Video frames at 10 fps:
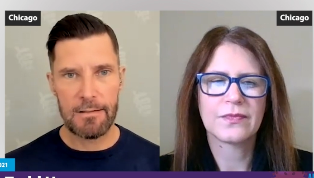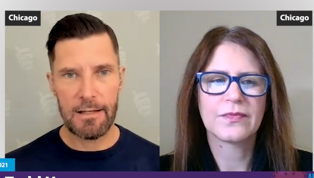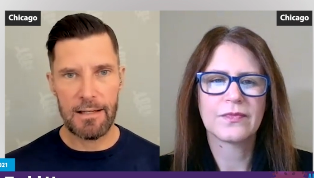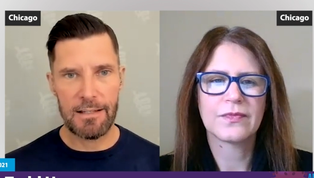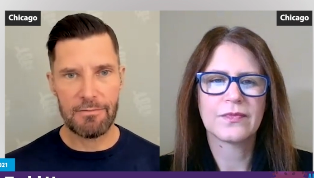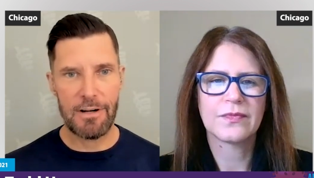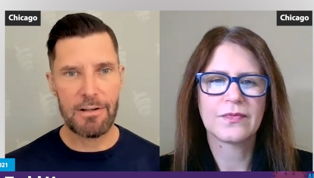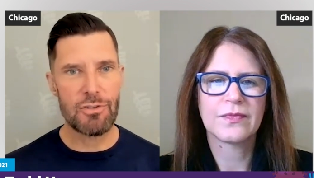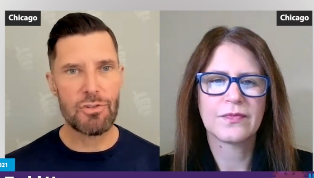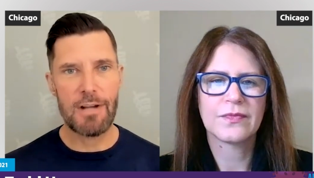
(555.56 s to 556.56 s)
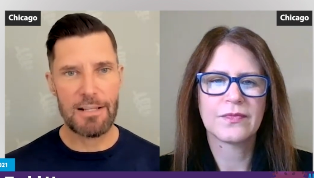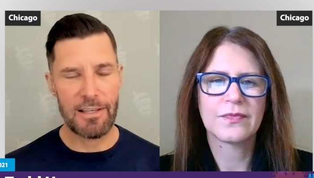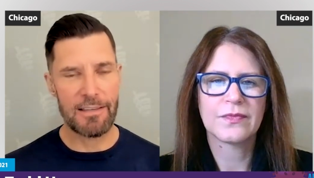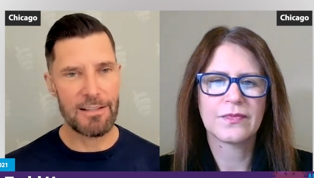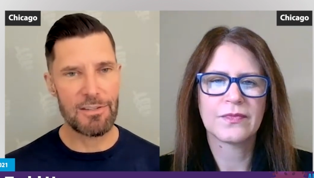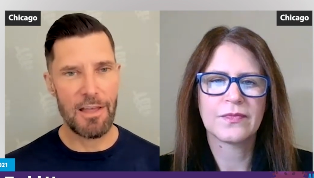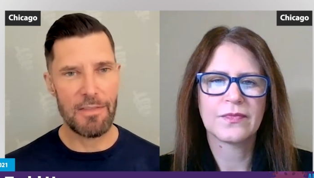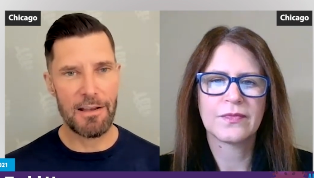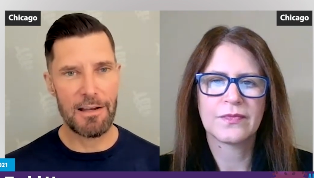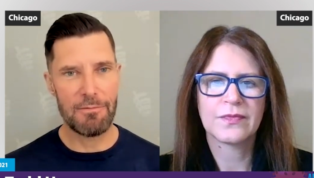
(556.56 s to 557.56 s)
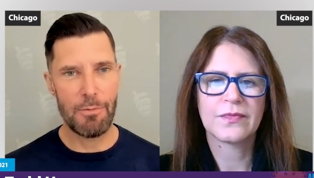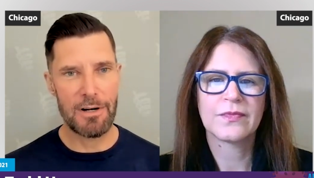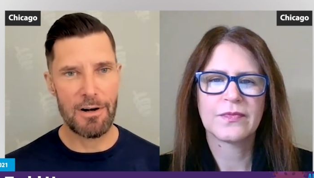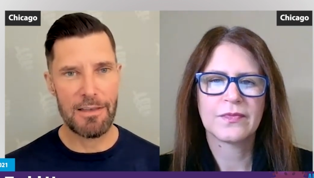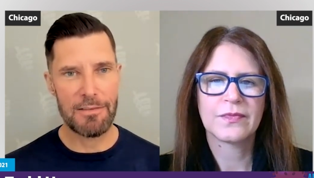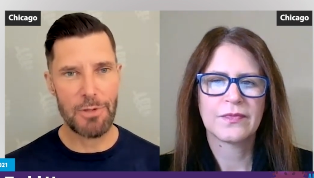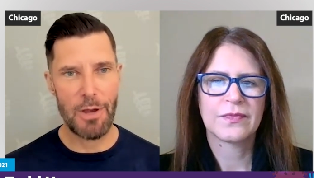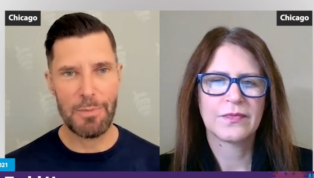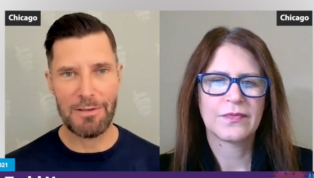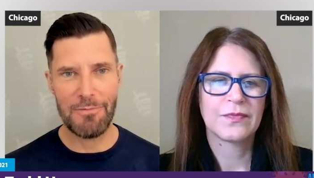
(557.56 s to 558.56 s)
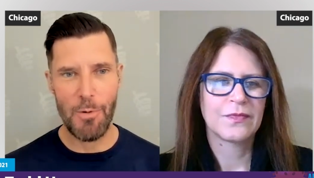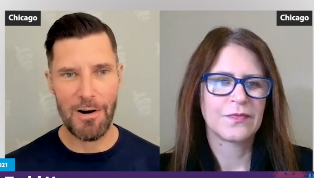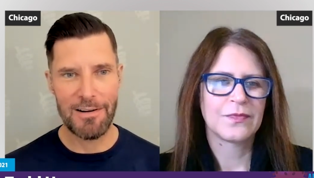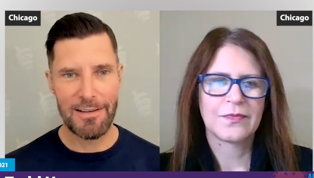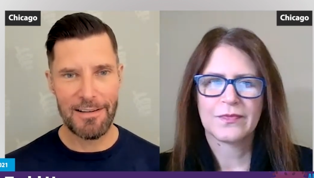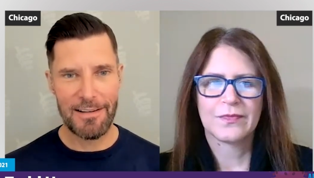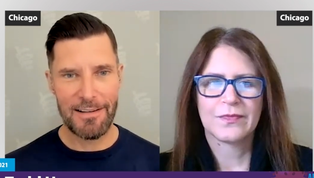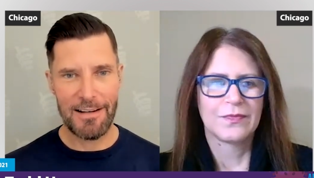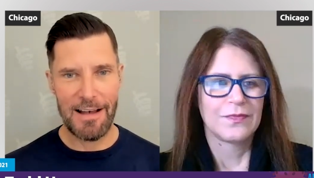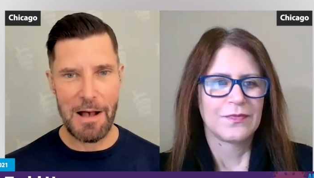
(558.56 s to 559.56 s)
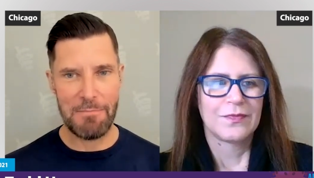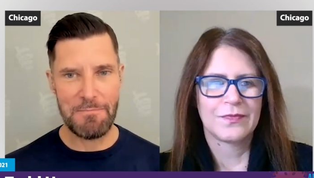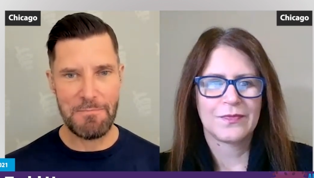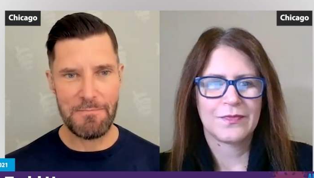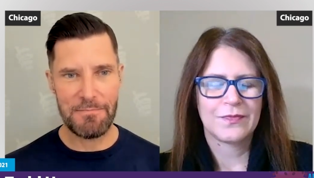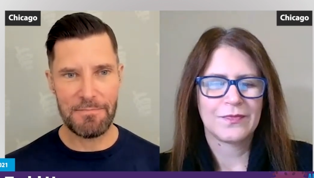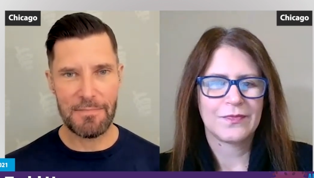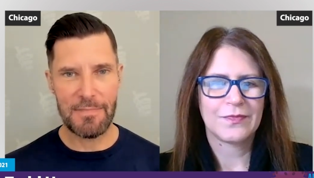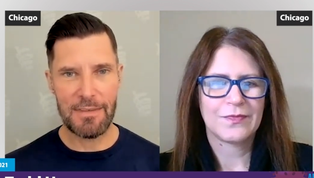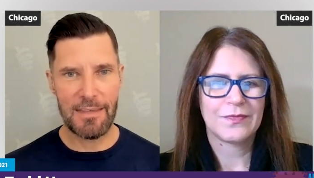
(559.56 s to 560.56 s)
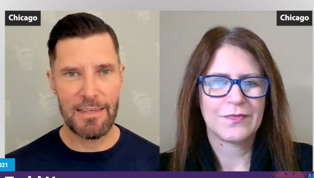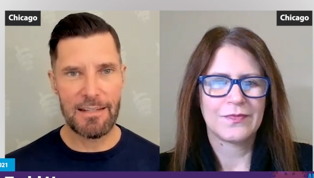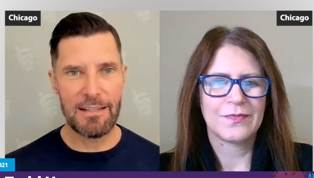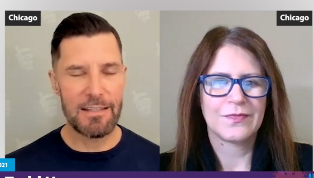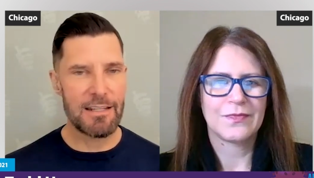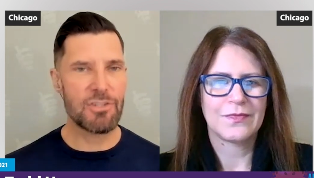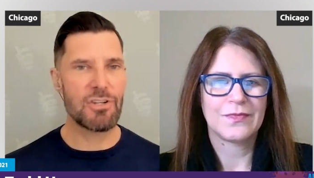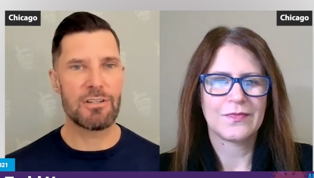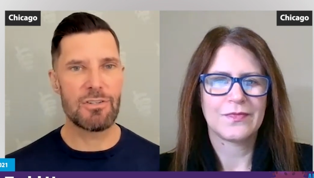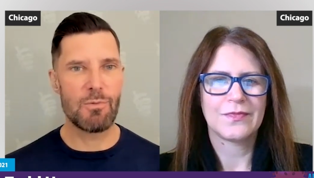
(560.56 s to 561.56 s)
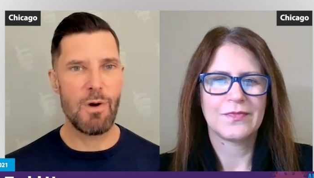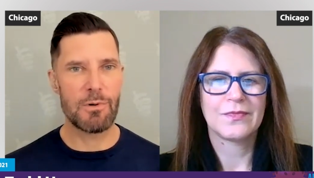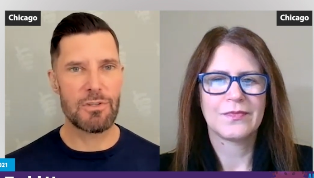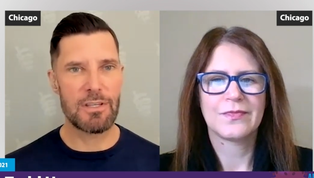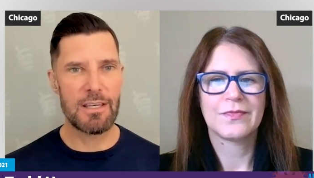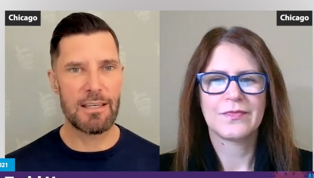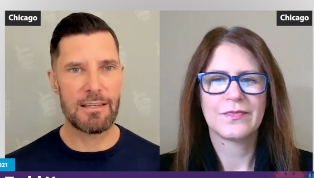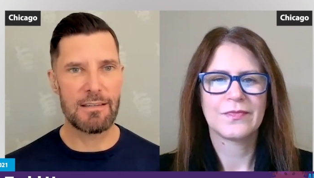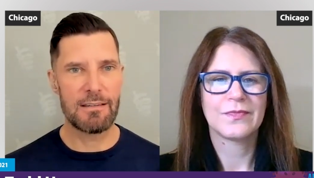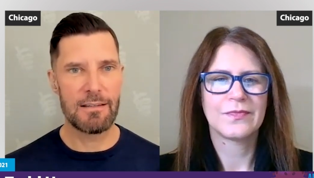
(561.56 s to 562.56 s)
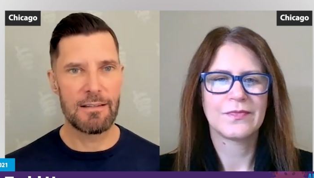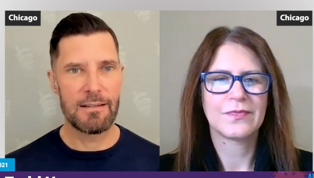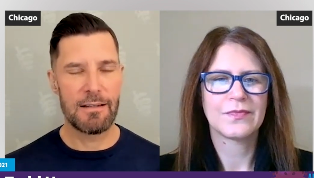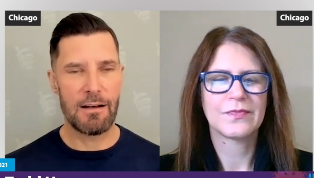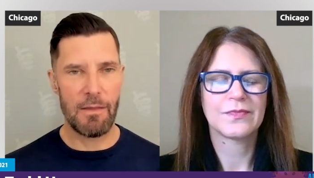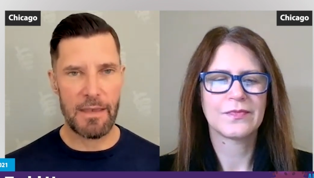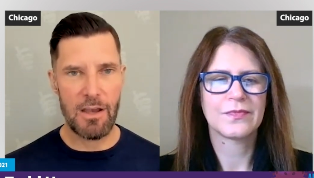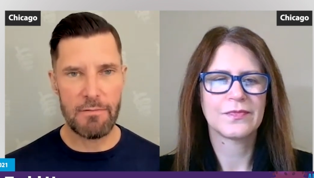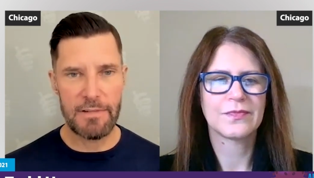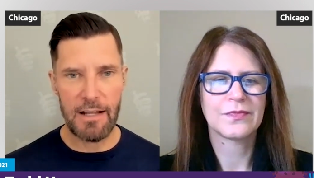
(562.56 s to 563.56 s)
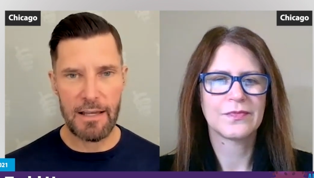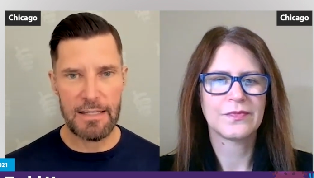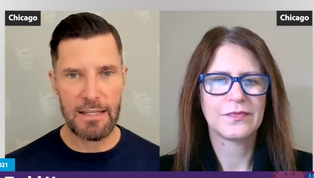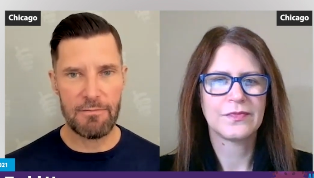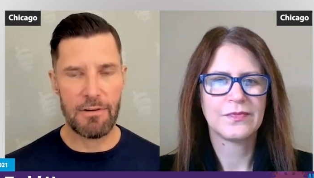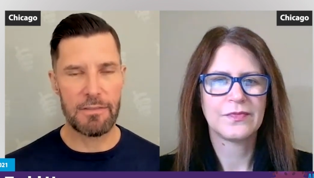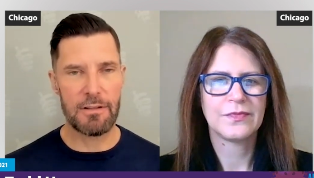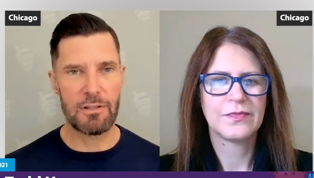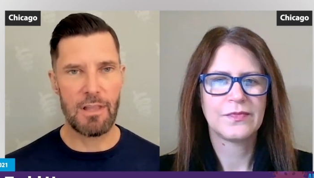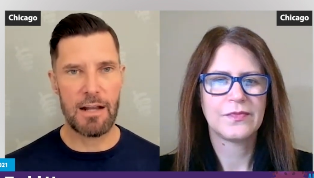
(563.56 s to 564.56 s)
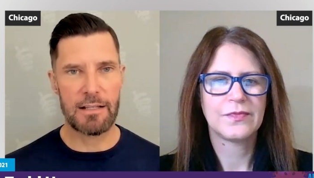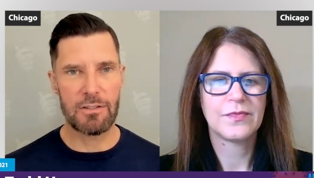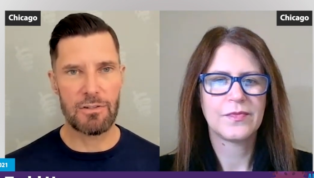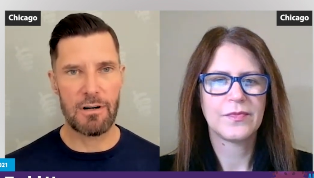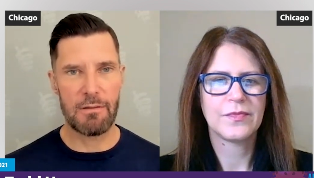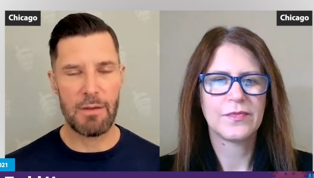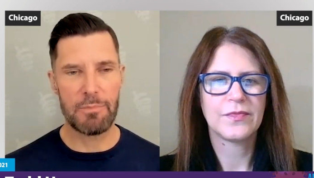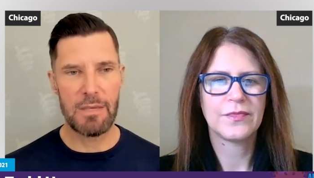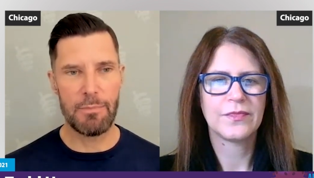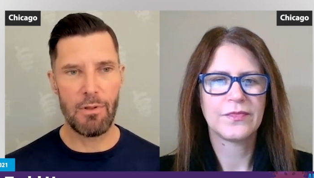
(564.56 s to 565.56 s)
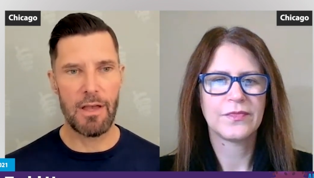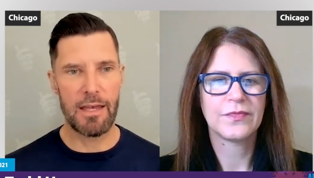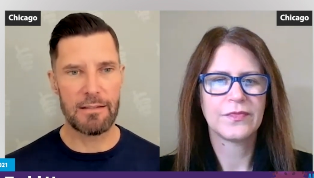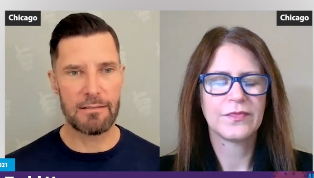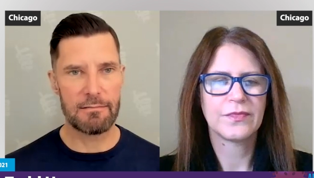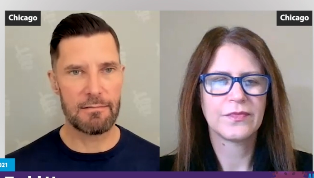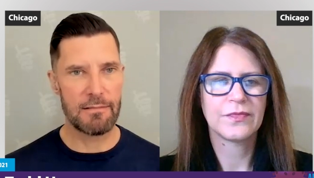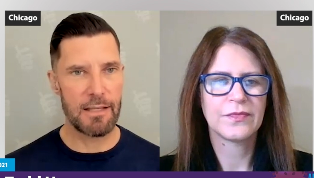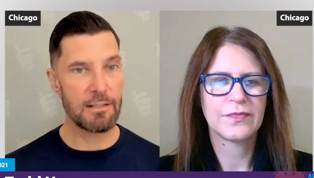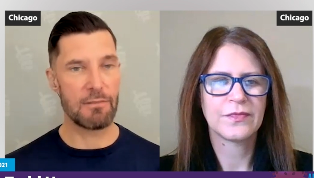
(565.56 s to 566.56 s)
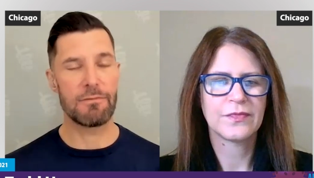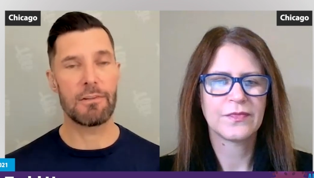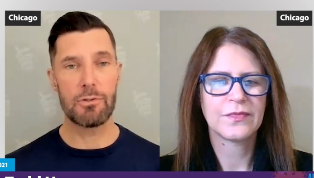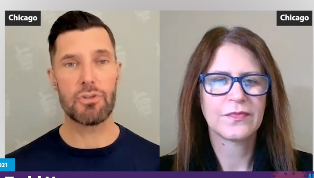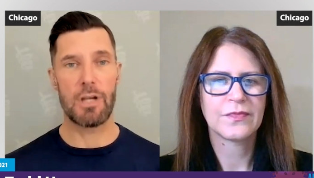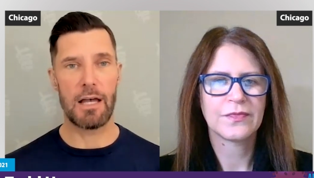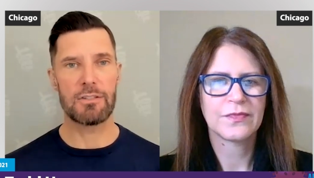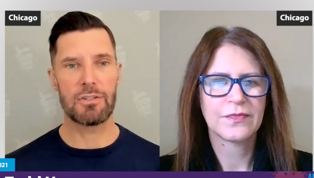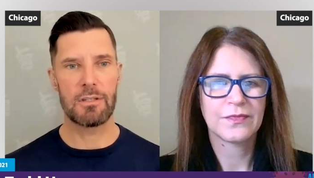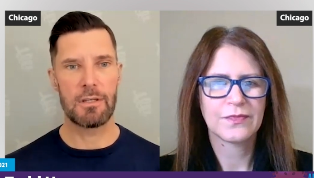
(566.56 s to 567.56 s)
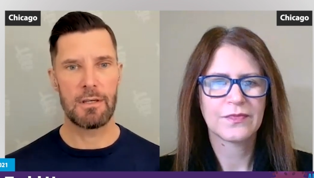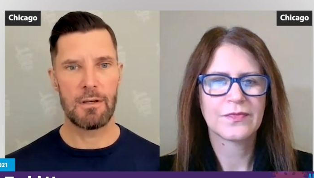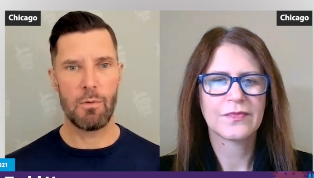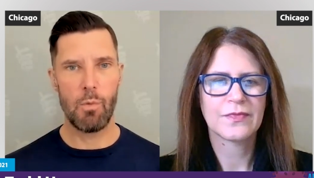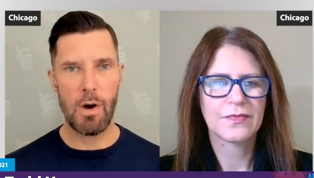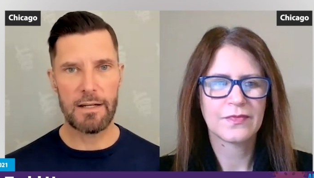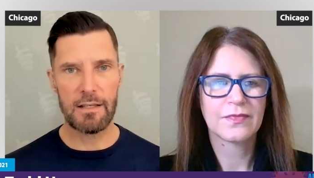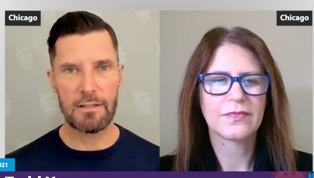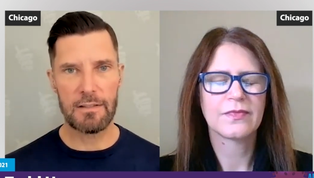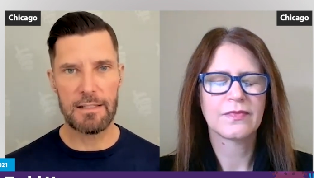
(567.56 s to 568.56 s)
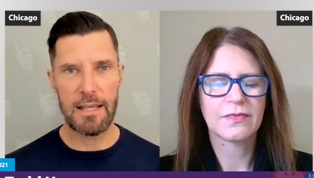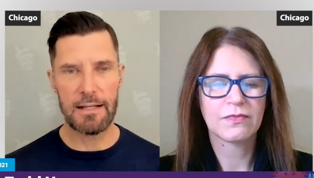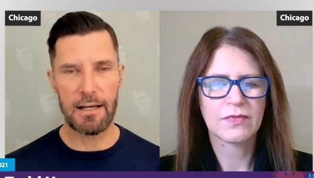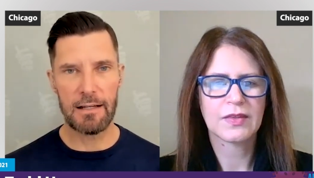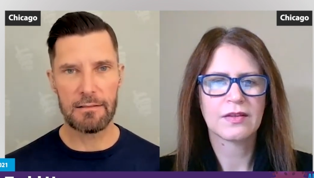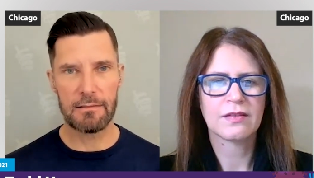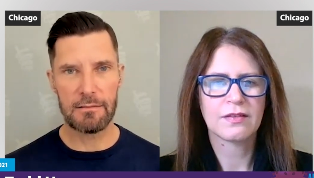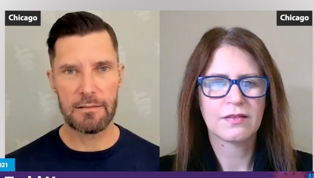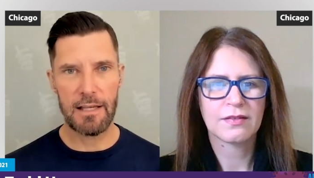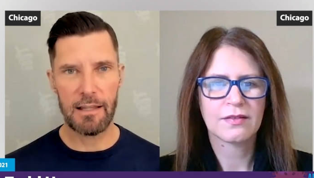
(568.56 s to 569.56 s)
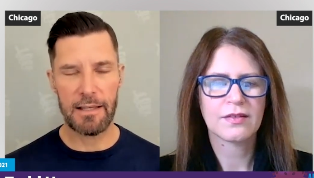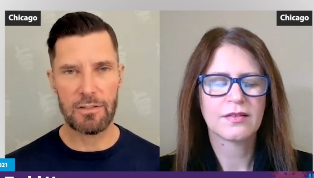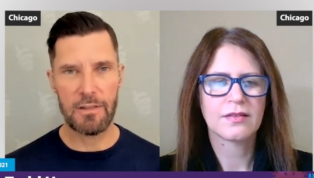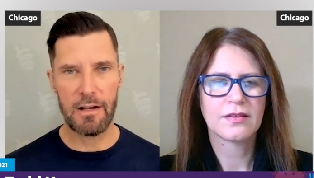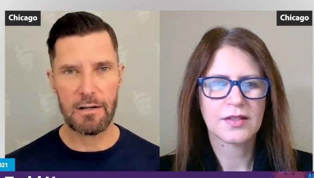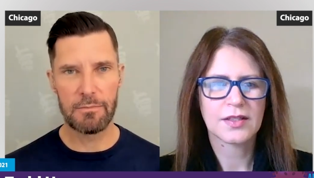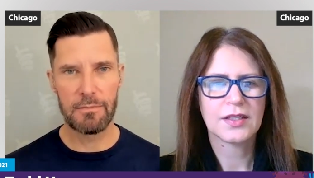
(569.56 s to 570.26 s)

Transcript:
Speaker 1: uh, very distressing. That's not the kind of winter I was hoping for. Um, in addition to what we're seeing on the COVID 19 front, there's a lot of concern about people and getting their flu shots. What is the data telling us there?